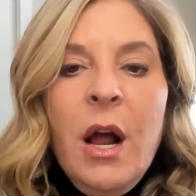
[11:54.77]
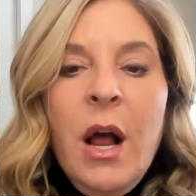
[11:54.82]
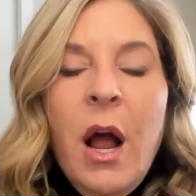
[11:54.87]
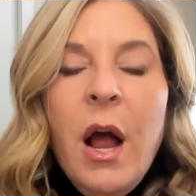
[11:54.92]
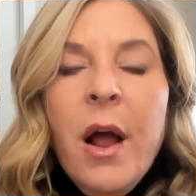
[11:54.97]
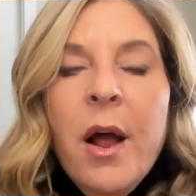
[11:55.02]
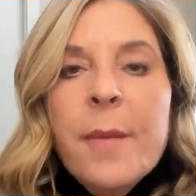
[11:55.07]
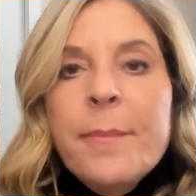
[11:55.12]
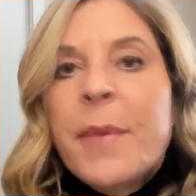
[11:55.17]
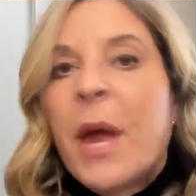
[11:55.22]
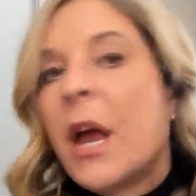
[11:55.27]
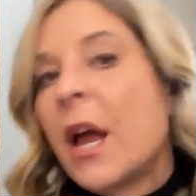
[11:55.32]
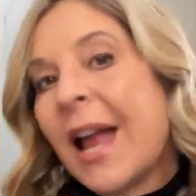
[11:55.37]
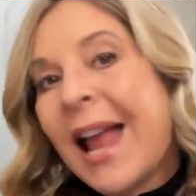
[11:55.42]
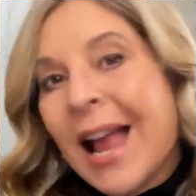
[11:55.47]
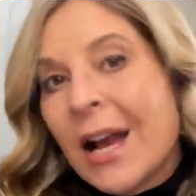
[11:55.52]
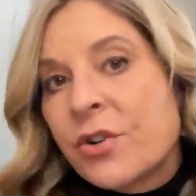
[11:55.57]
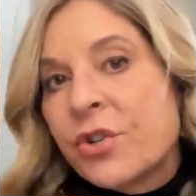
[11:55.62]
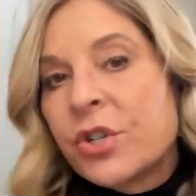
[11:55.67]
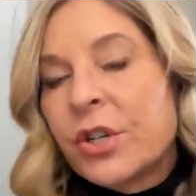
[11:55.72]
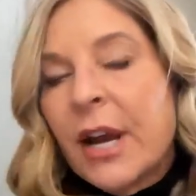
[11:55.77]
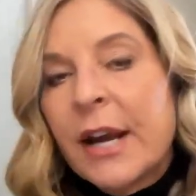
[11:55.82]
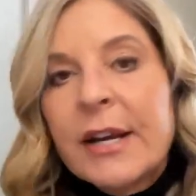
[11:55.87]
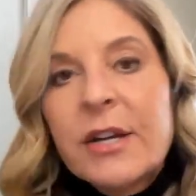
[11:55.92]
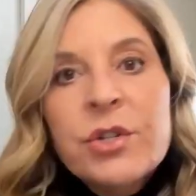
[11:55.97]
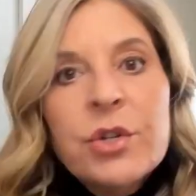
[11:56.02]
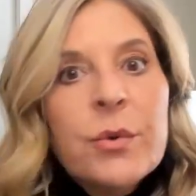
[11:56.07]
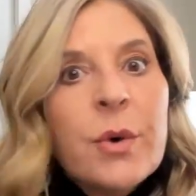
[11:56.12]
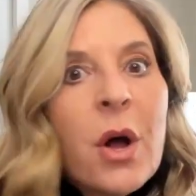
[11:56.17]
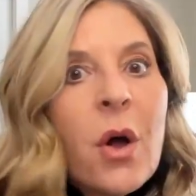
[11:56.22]
actually I
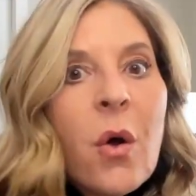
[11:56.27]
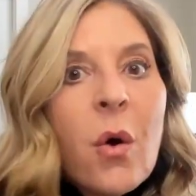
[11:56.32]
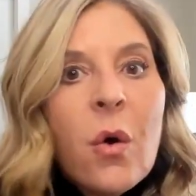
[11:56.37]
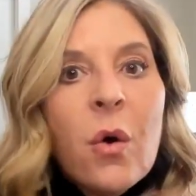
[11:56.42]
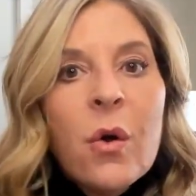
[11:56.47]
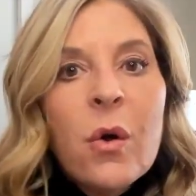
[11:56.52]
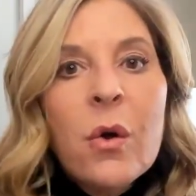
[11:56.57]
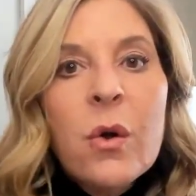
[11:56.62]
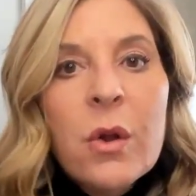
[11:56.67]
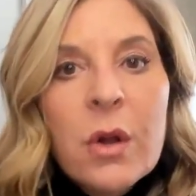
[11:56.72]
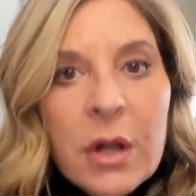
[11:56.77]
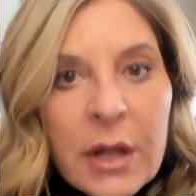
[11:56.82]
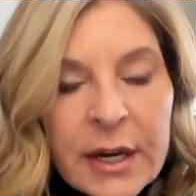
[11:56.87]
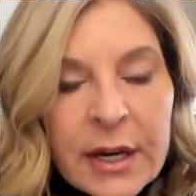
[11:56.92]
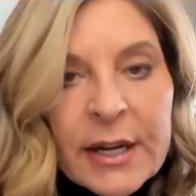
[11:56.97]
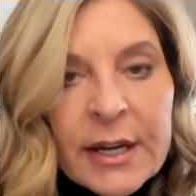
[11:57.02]
could do a whole